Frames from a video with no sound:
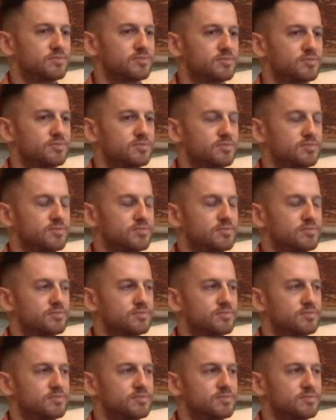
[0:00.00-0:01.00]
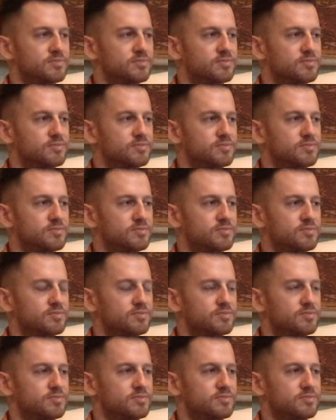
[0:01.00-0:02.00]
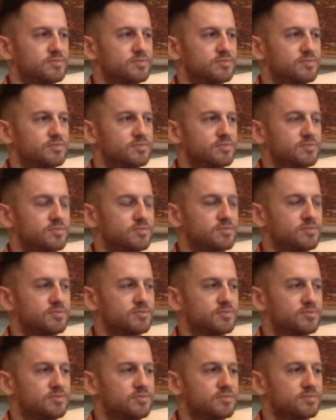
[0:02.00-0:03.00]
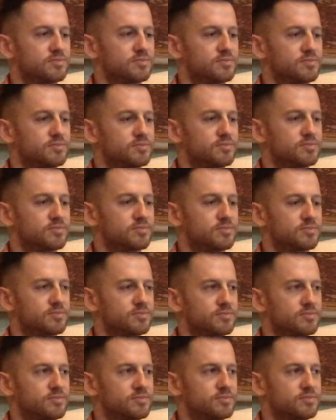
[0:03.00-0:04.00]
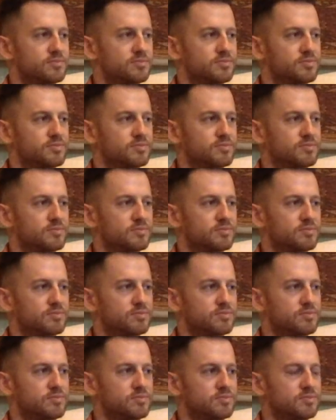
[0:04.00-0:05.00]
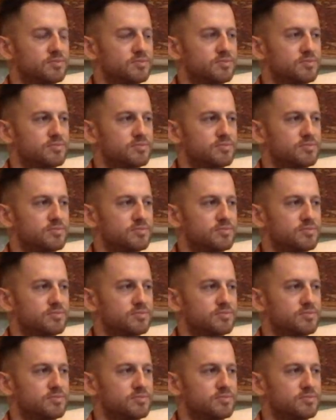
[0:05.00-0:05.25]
[no speech]